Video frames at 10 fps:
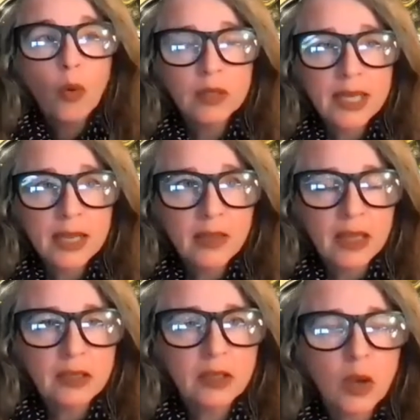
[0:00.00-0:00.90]
I will tell you
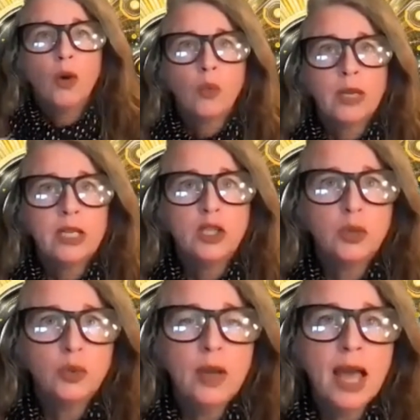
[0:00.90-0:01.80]
this, what we
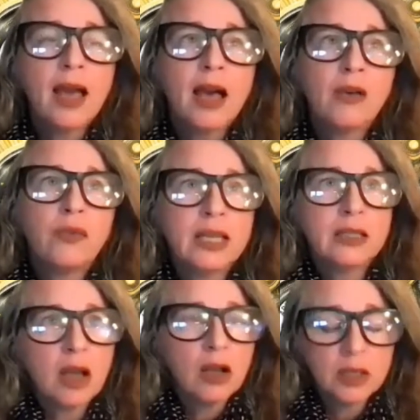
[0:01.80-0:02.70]
do have
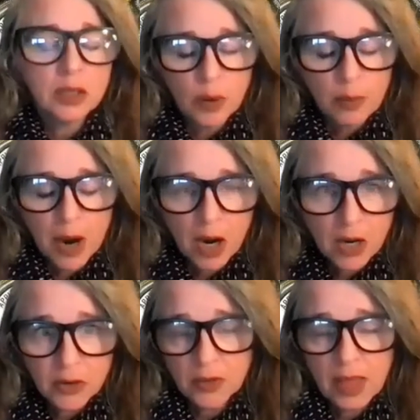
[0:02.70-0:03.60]
is also a
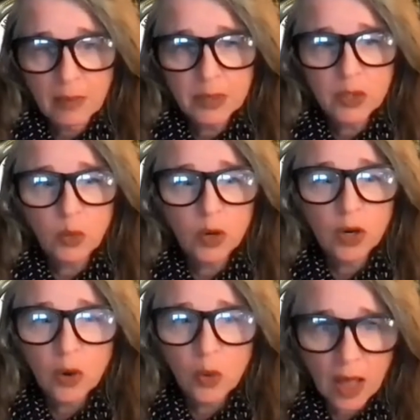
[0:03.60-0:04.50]
partner lab. So
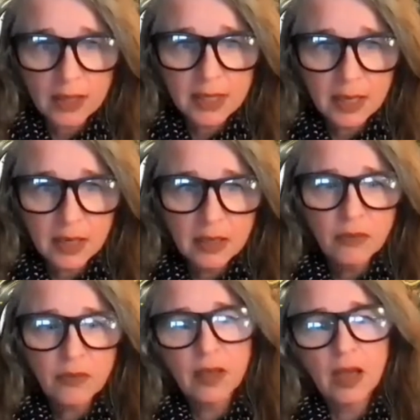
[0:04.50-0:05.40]
we're
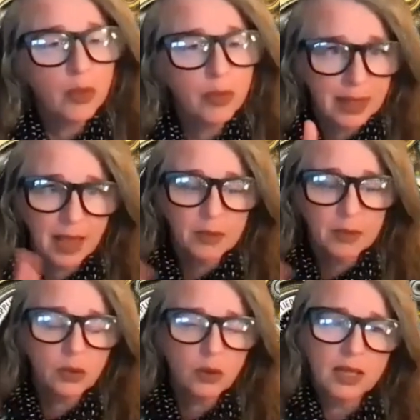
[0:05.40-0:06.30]
qualitative. Both my
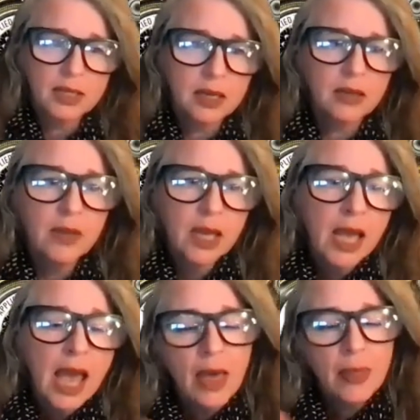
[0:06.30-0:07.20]
labs are qualitative.
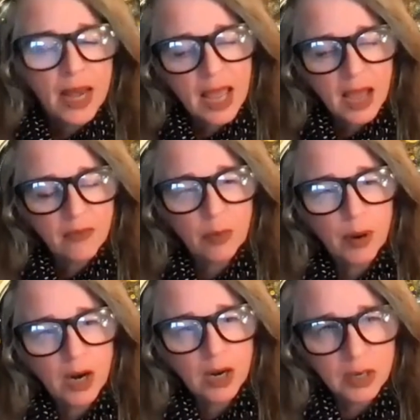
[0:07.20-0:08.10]
And then I have a
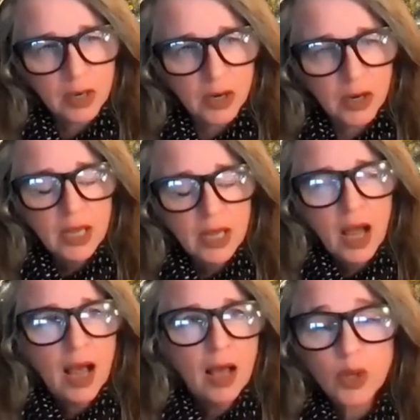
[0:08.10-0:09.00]
partner
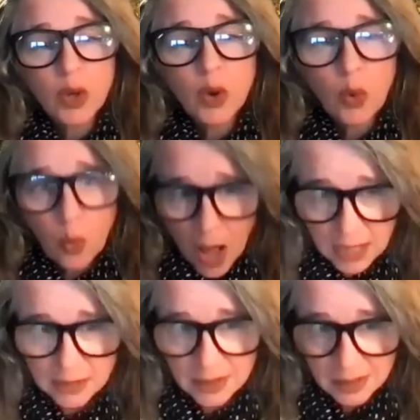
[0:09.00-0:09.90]
who's
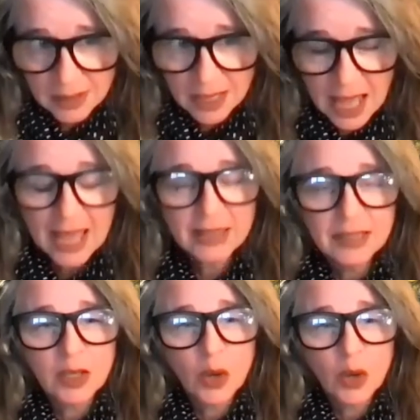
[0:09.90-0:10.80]
quant.
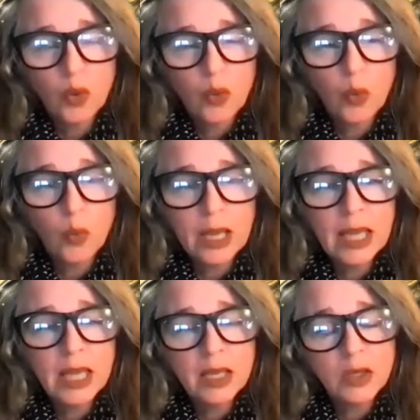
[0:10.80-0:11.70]
And so
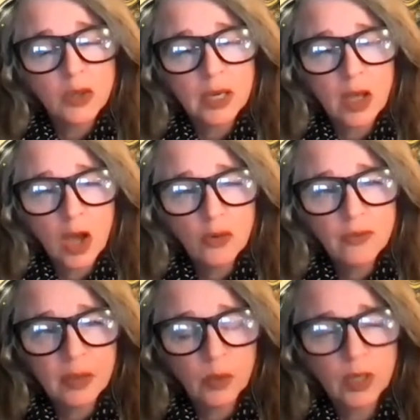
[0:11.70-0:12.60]
we, during
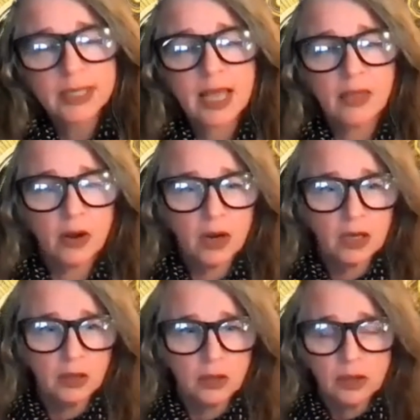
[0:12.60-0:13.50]
COVID, worked together
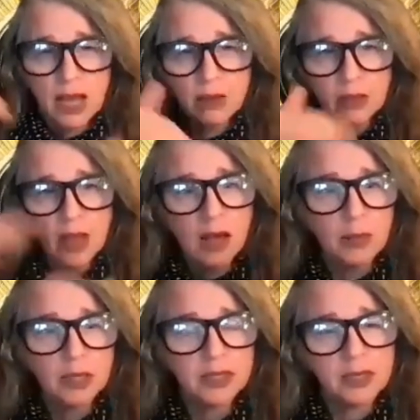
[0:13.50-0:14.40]
and learned how to
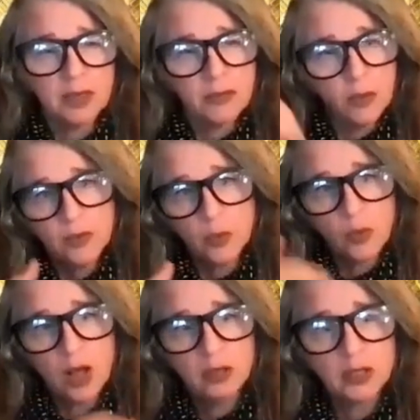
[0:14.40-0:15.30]
lob our stuff over
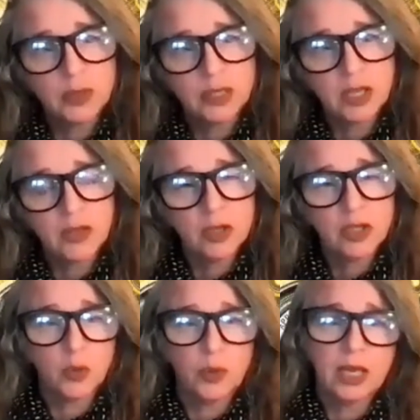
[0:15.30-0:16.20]
the wall to each other
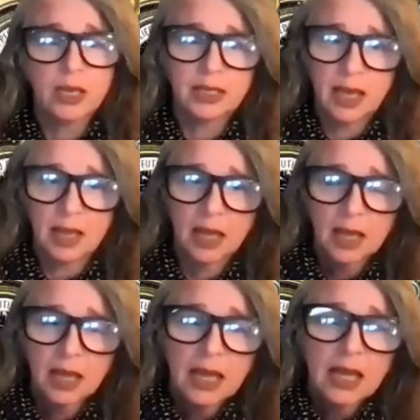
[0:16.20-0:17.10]
so we can take
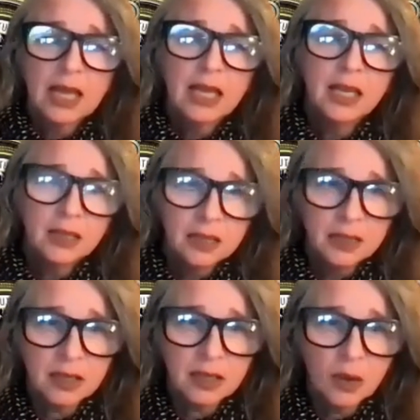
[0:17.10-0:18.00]

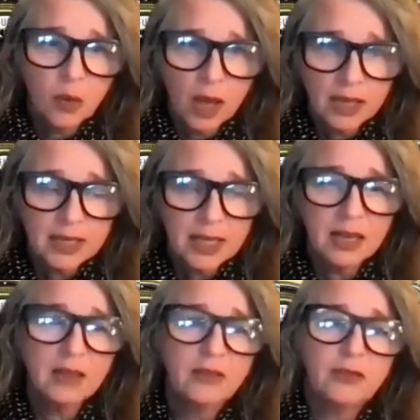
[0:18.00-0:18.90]
his
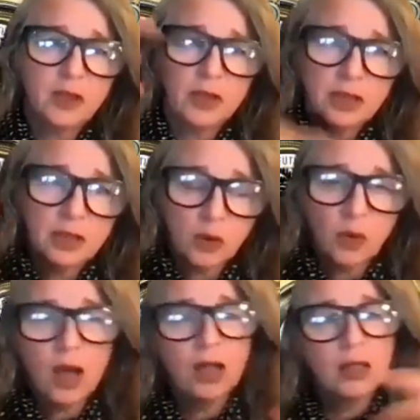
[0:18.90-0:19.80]
quantitative, turn it into
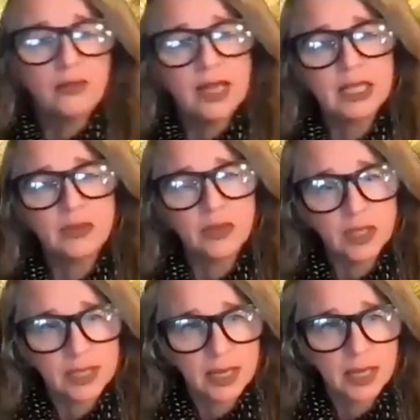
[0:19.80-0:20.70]
qual, and vice
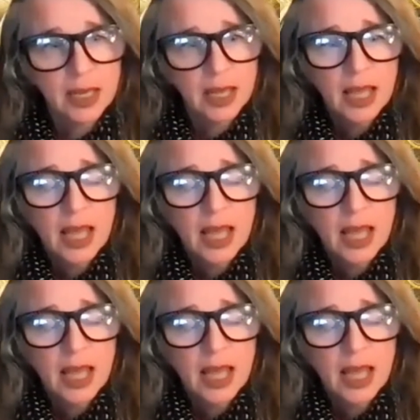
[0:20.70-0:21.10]
versa.